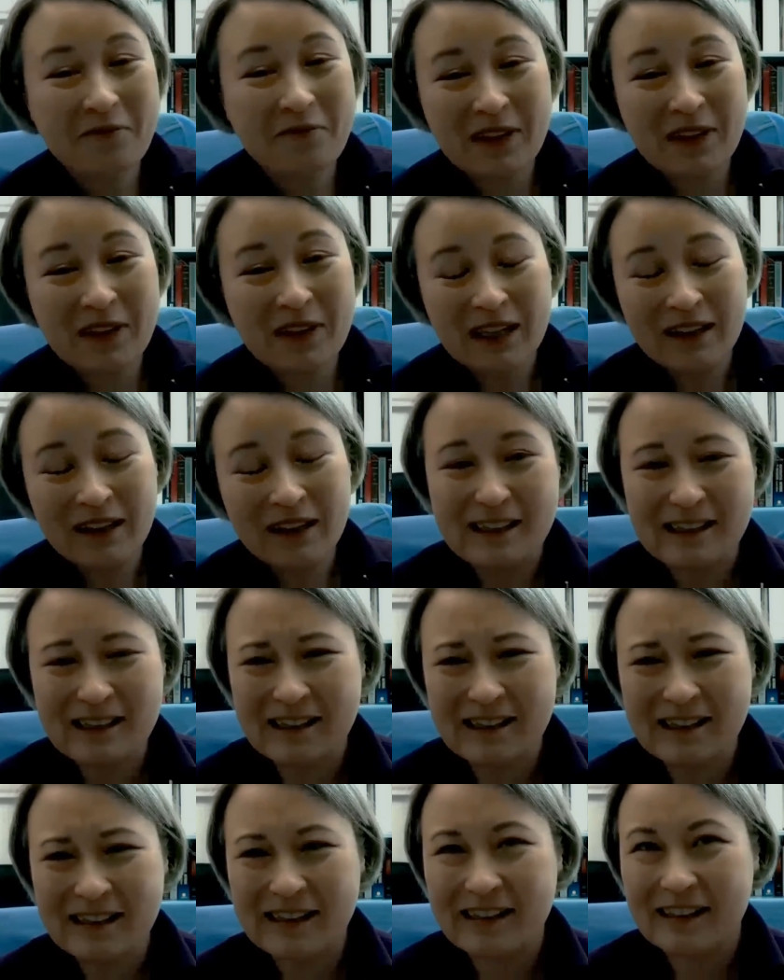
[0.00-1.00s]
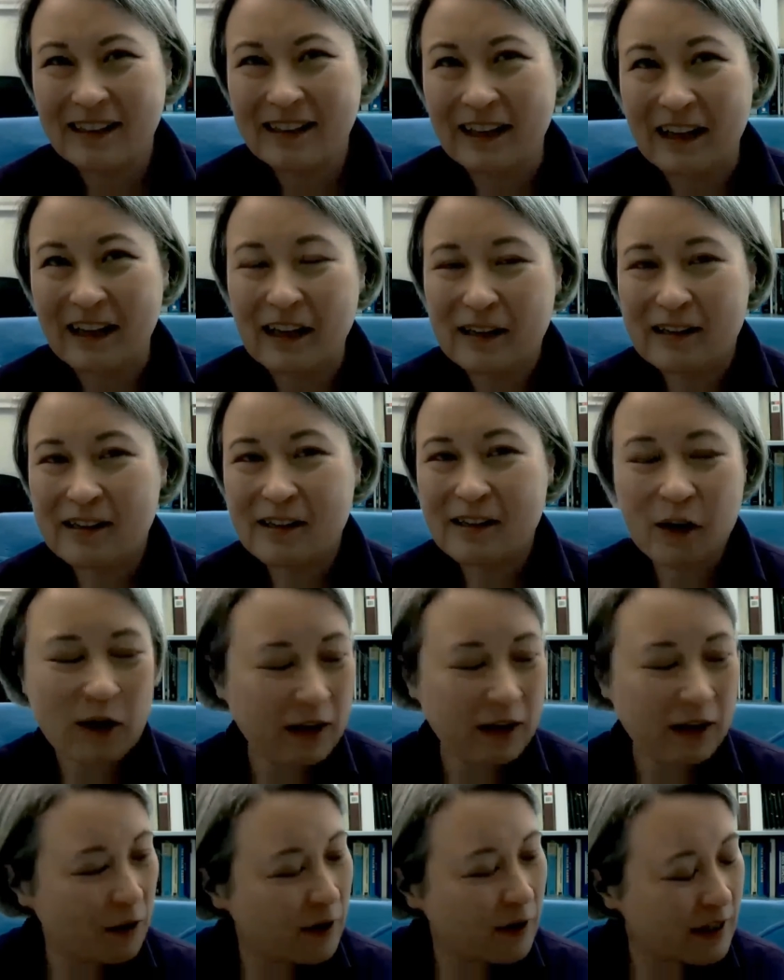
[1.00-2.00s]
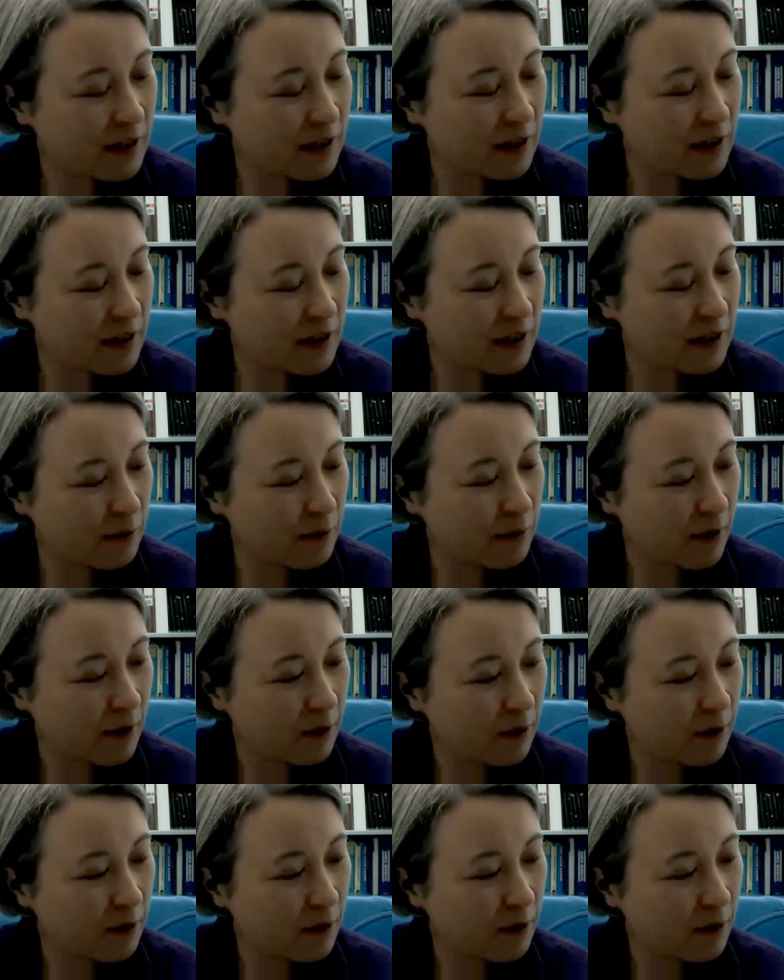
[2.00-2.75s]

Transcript: that's... Yeah, so I don't know. That's about what